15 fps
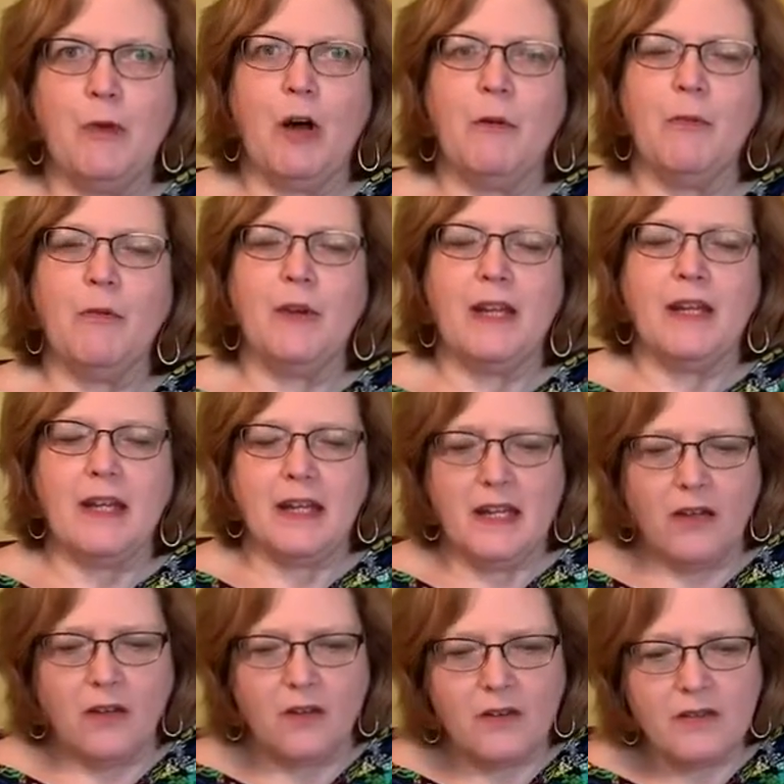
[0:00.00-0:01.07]
ballpoint
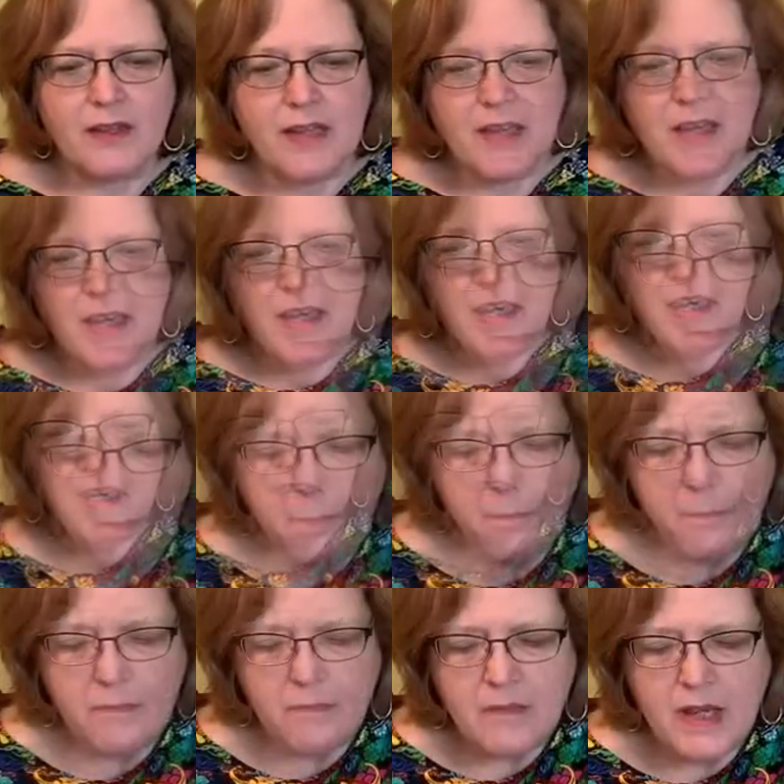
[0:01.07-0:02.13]
needles in
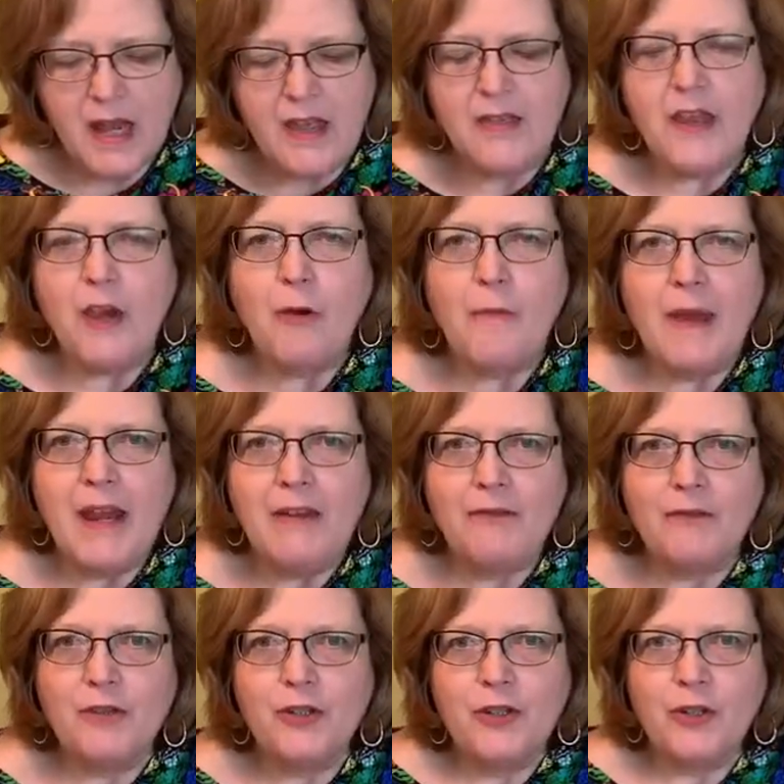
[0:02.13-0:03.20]
that they are made
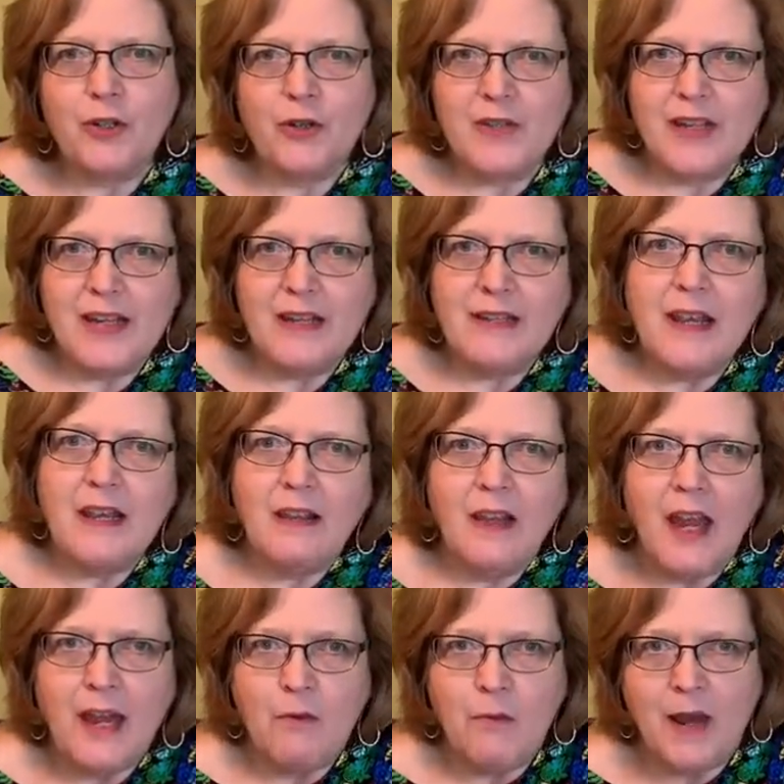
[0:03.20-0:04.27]
for jerseys and
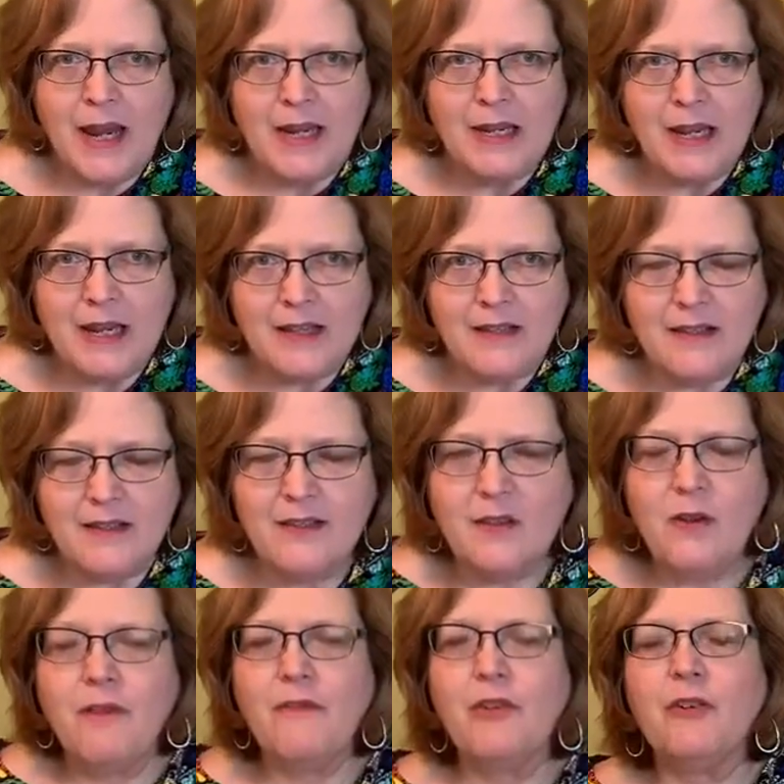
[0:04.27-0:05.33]
lightweight knits.
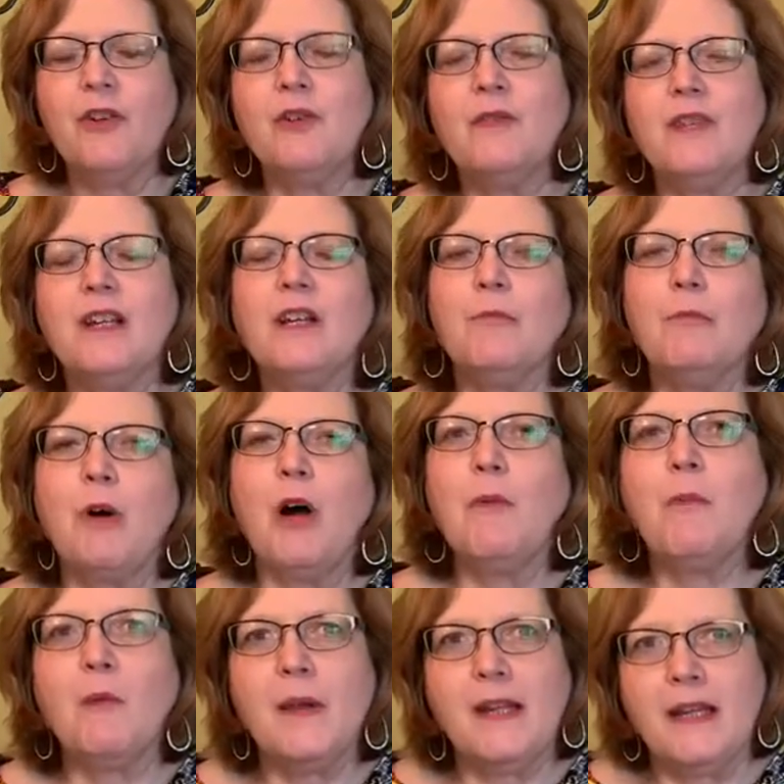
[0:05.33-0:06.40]
So if you're using a
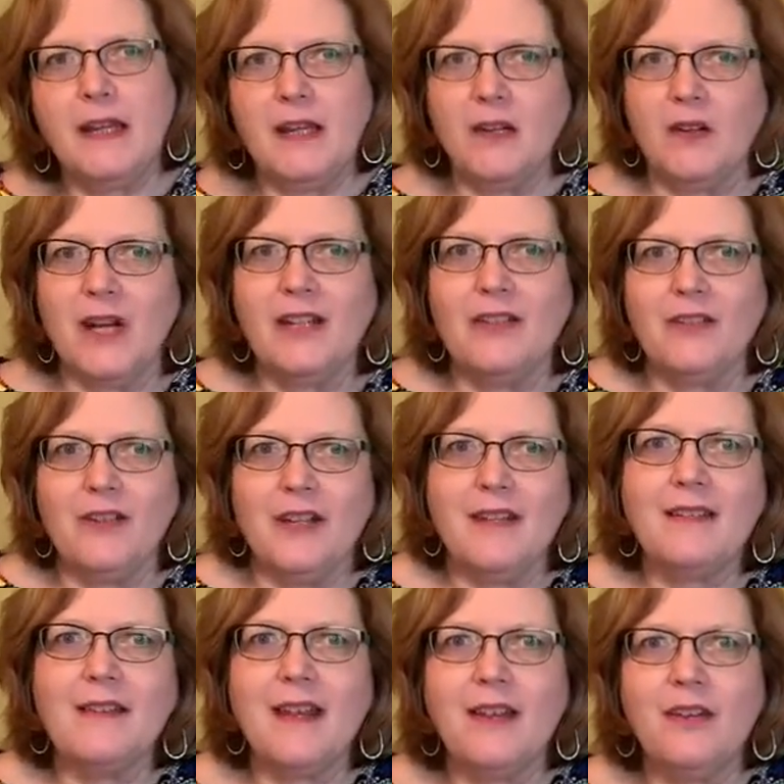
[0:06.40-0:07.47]
ballpoint needle on your
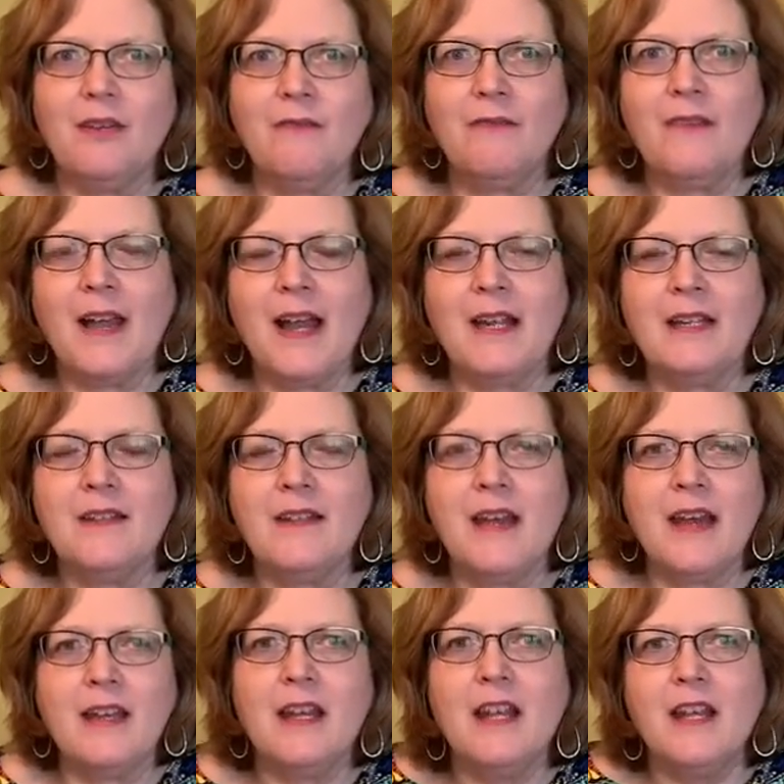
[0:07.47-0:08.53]
knits and you find
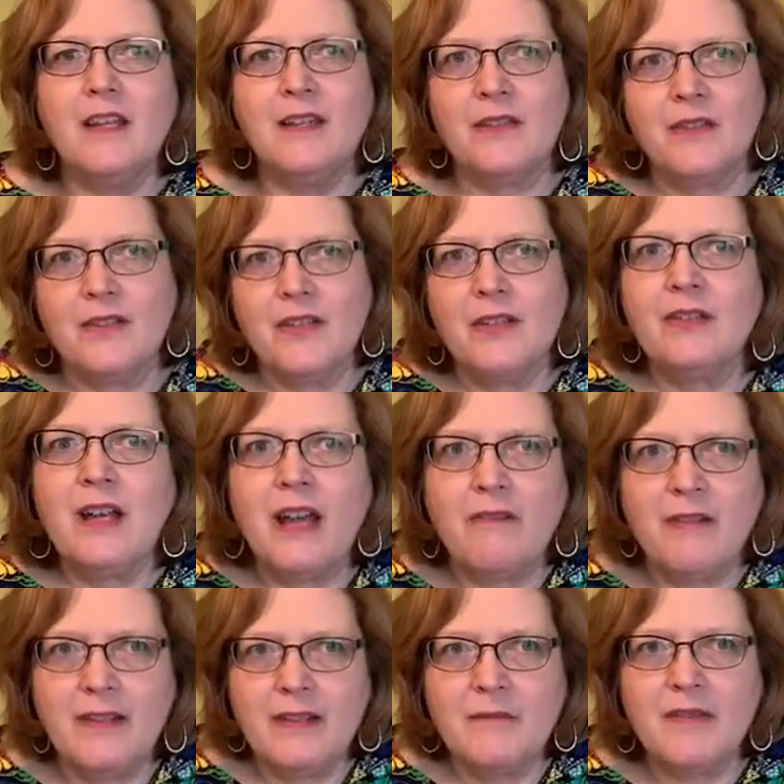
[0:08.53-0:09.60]
that you're still
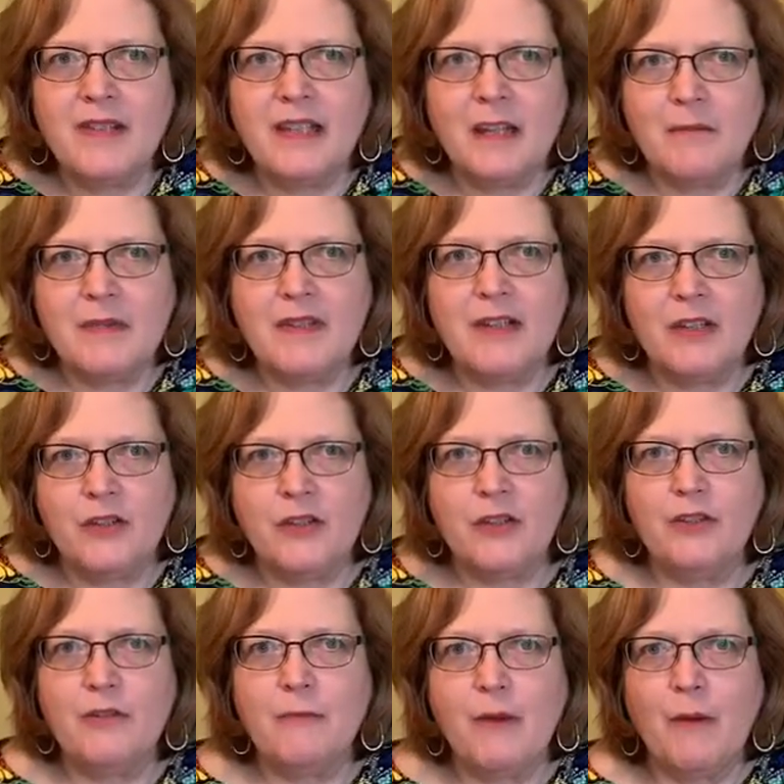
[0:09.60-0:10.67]
having some skip
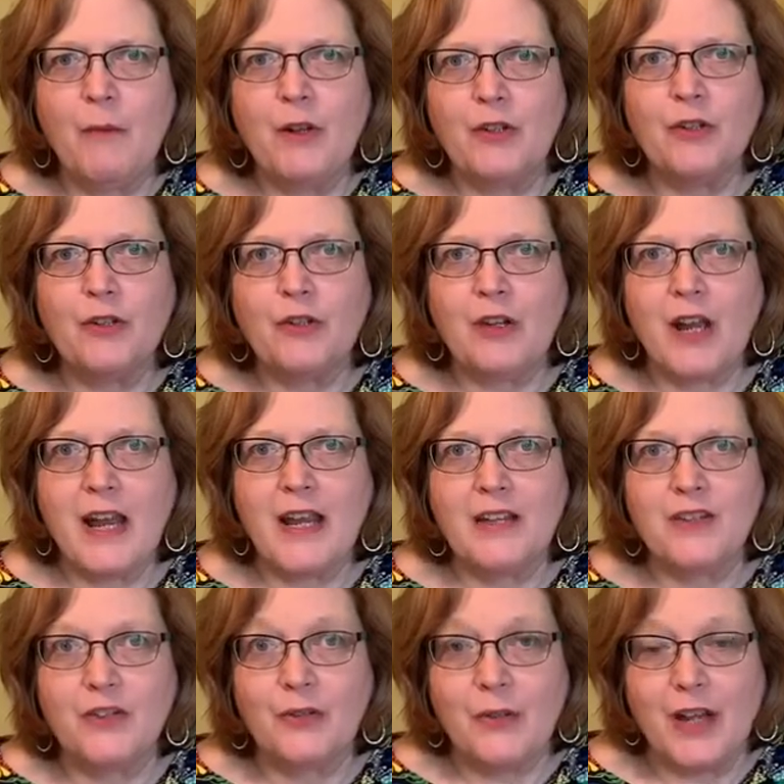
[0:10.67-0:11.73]
stitches, you may want to try
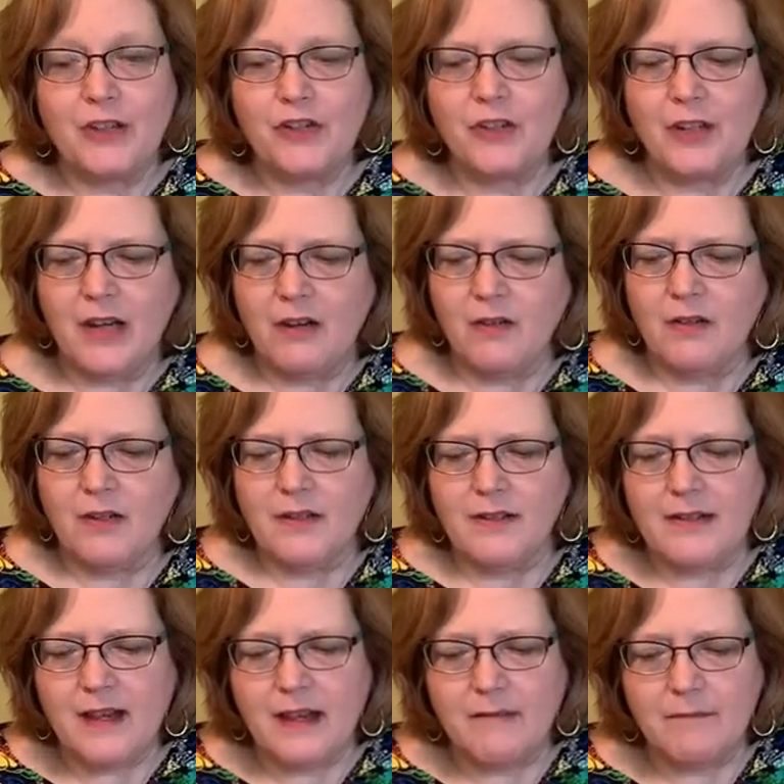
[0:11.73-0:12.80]
a stretch needle
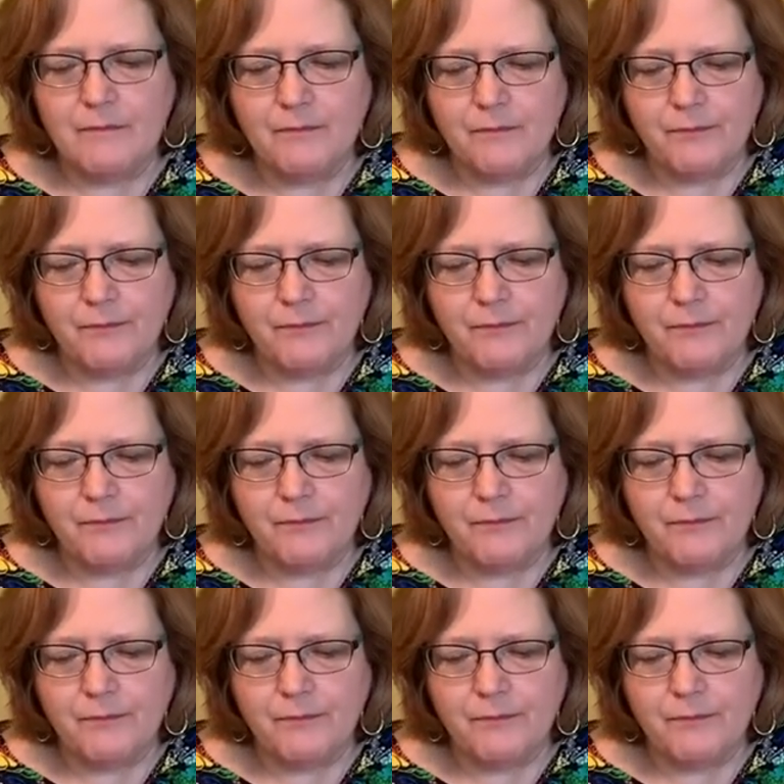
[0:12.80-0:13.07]
instead.